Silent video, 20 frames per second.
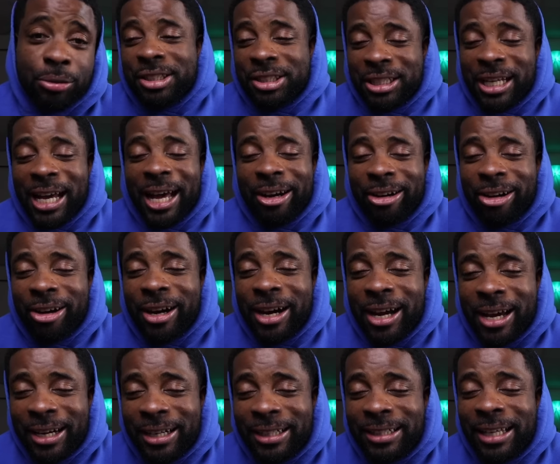She had her
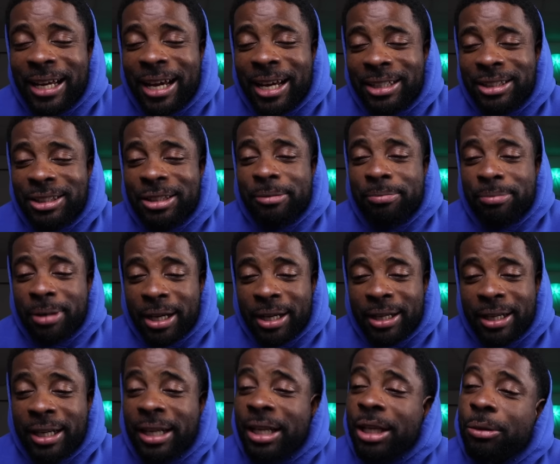head at the edge of the
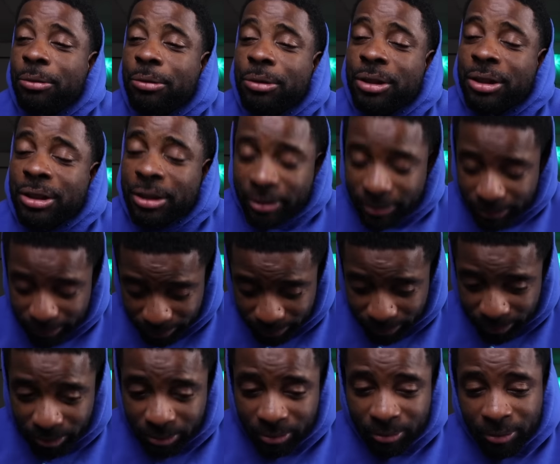bed, and he was
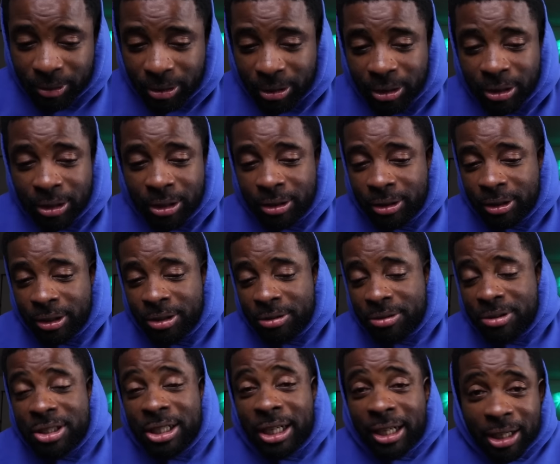
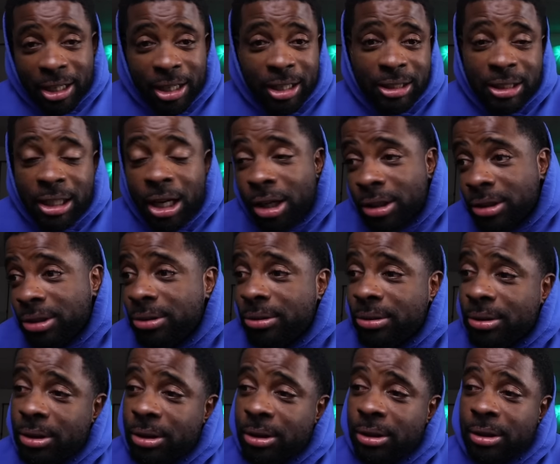checking her
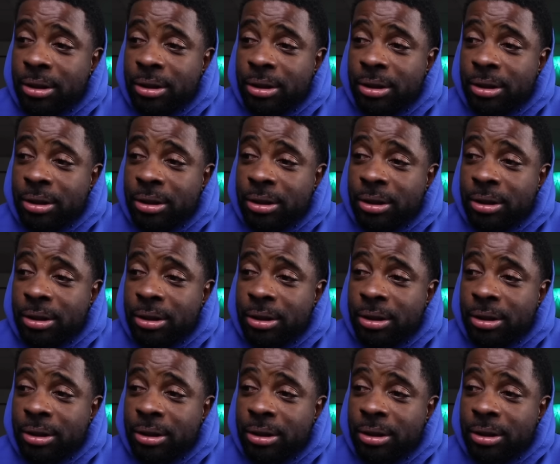tonsils.